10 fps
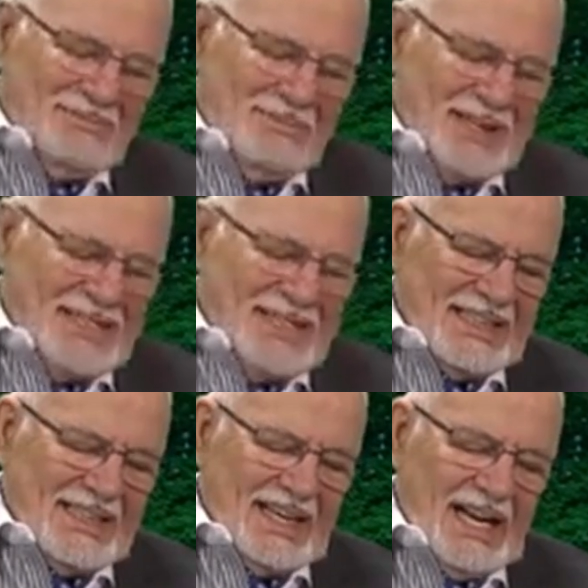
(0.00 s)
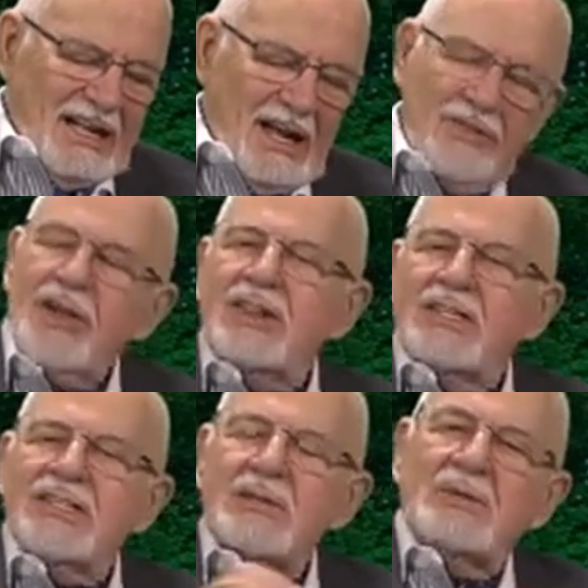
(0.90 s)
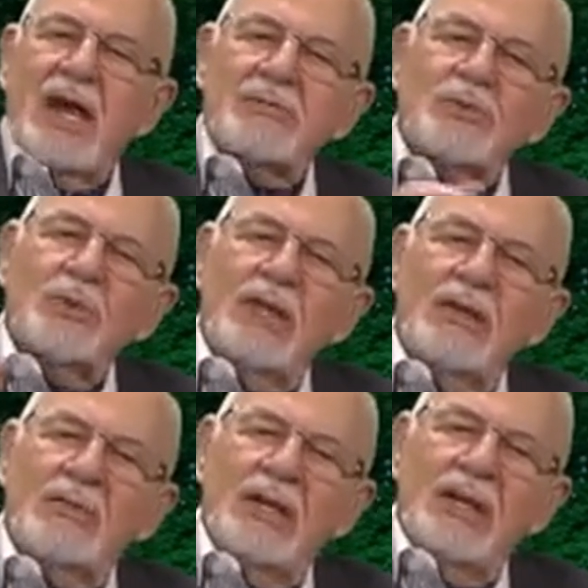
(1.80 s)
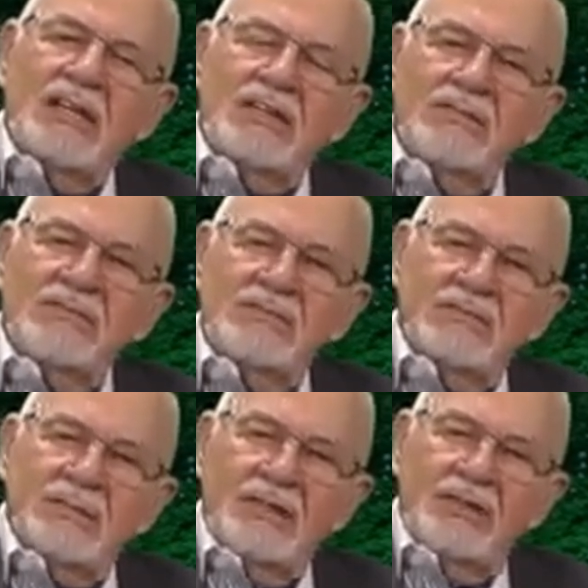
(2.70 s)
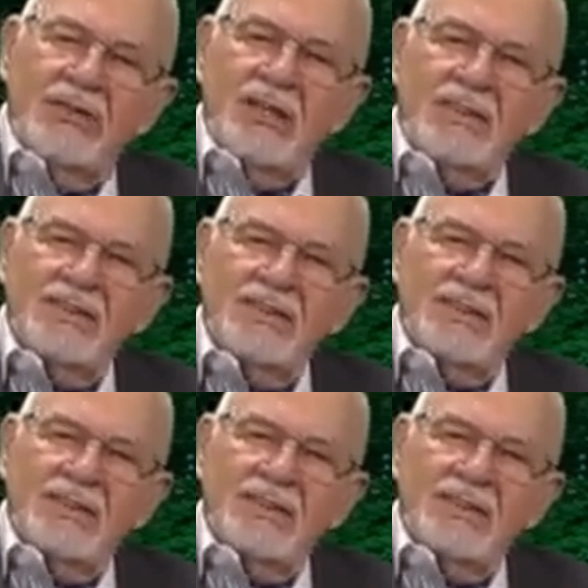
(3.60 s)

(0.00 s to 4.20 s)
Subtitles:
but I think that sometimes we need to look at,